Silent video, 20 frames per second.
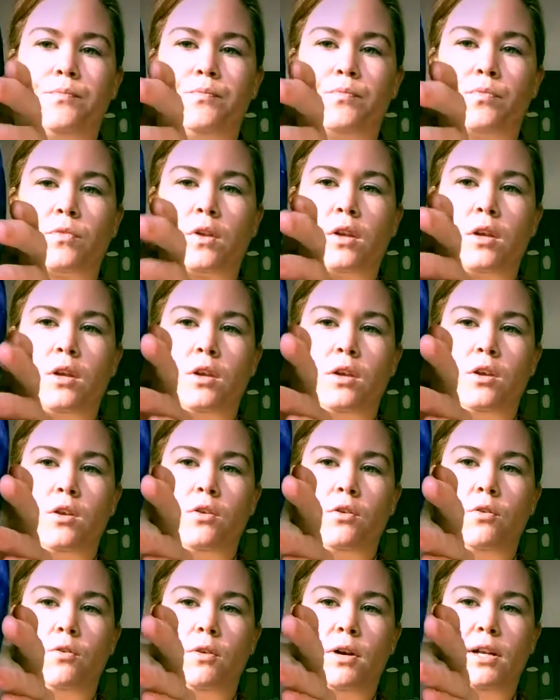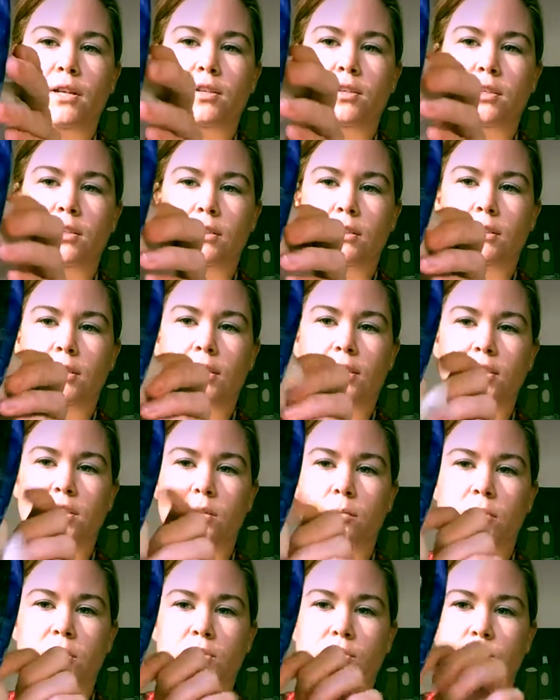You don't want it
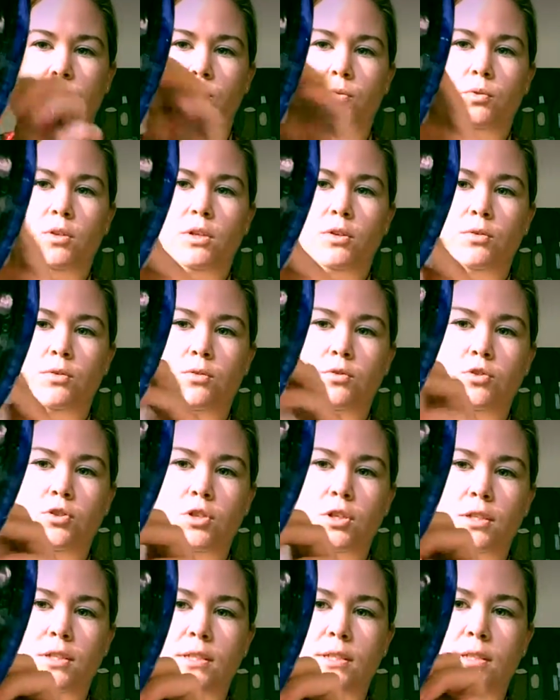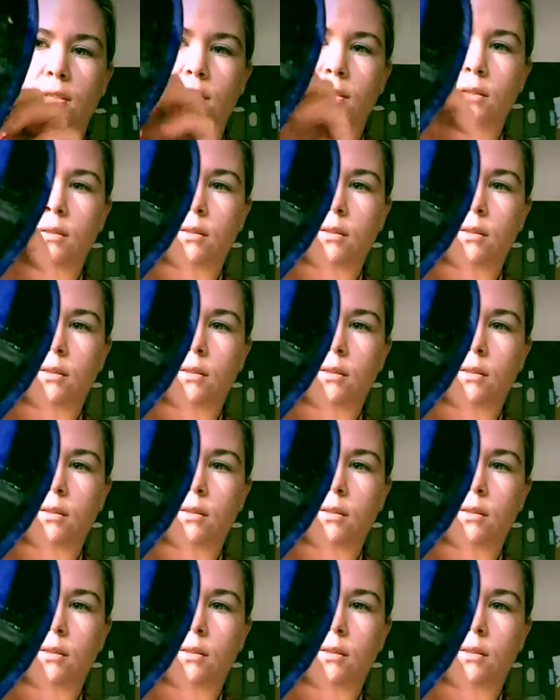to be too huge because